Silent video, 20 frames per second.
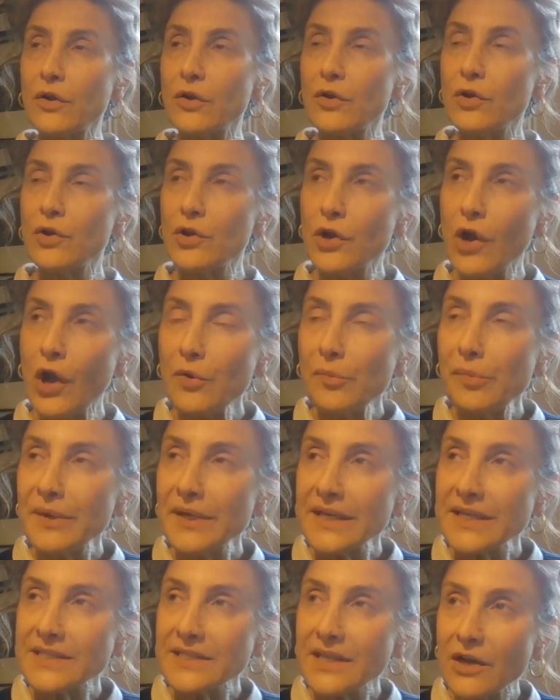
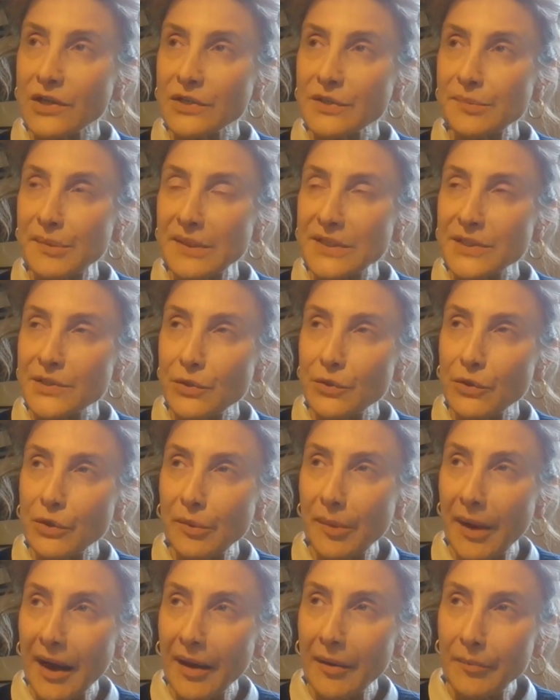Nobody has asked me to
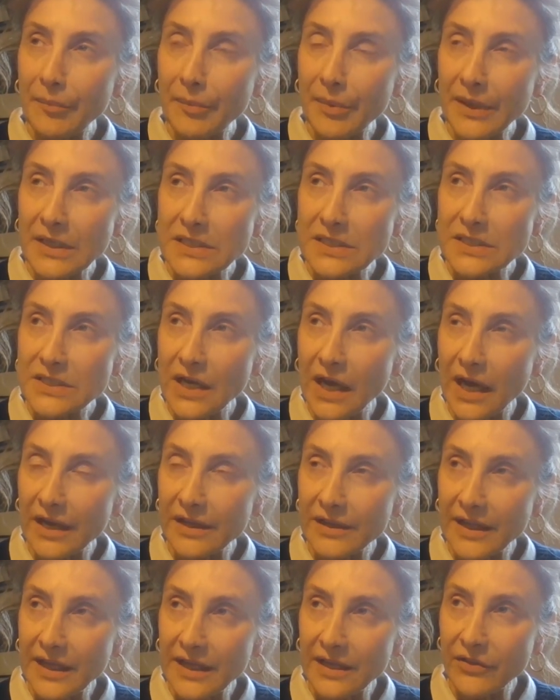talk about, but
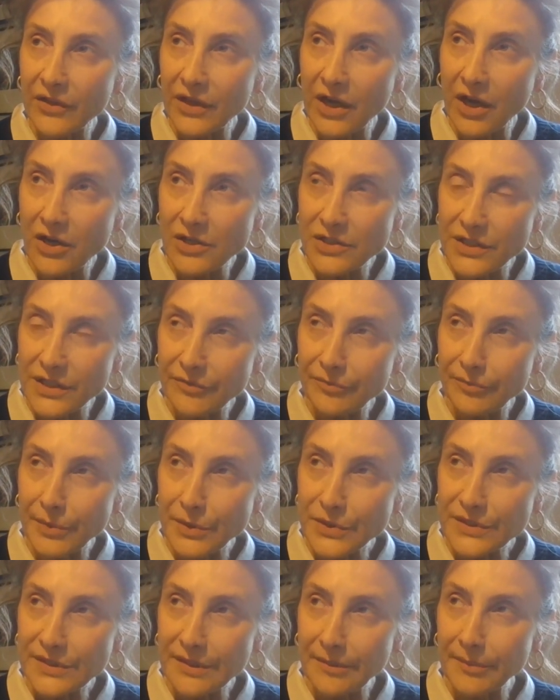I think The Guardian have
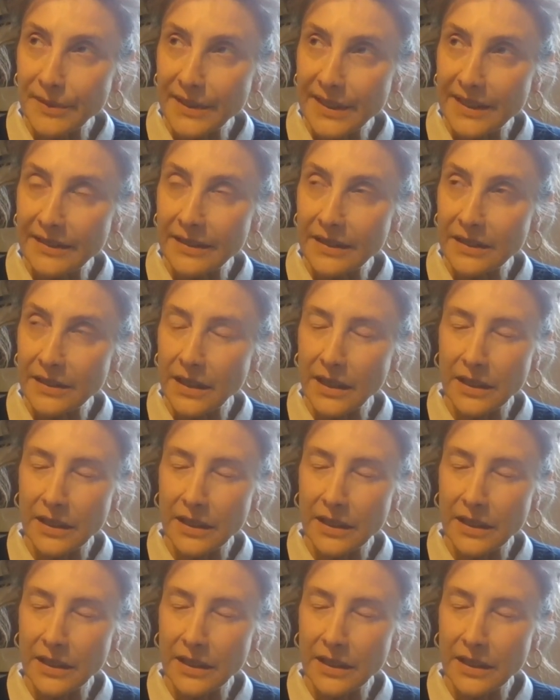put somebody,